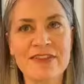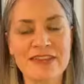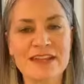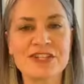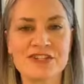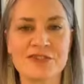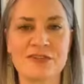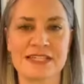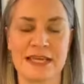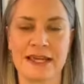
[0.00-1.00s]
thing to do
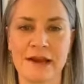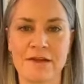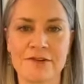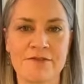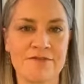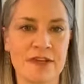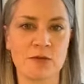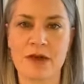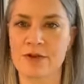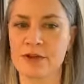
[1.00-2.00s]
to take care of your feet,
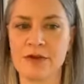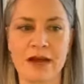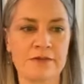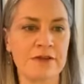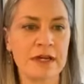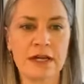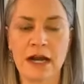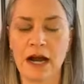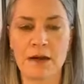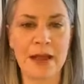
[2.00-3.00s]
whether you have
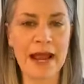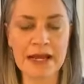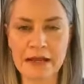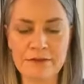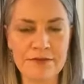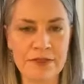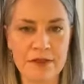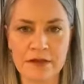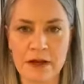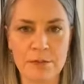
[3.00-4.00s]
any of
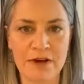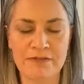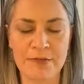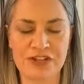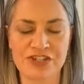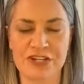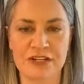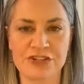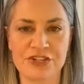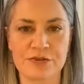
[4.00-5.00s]
the above mentioned
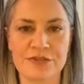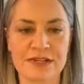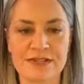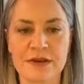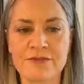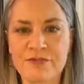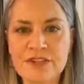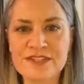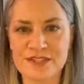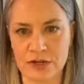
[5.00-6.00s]
issues, is a foot
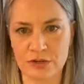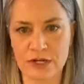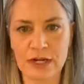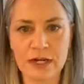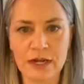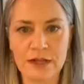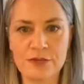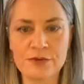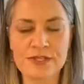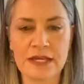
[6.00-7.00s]
soak
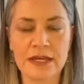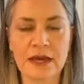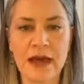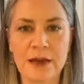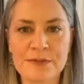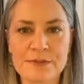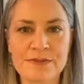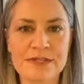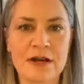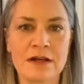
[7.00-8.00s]
using Epsom
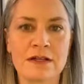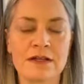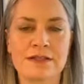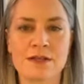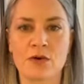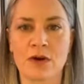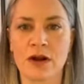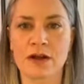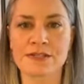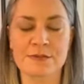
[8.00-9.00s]
salt
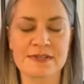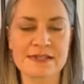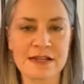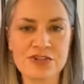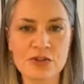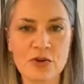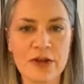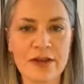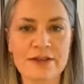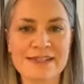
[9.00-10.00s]
or some essential
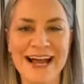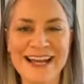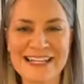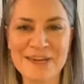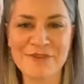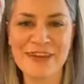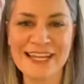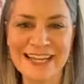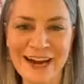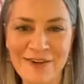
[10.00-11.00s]
oils. Hi, Dave
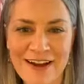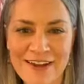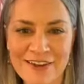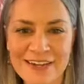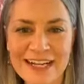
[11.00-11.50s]
Reed. How are you?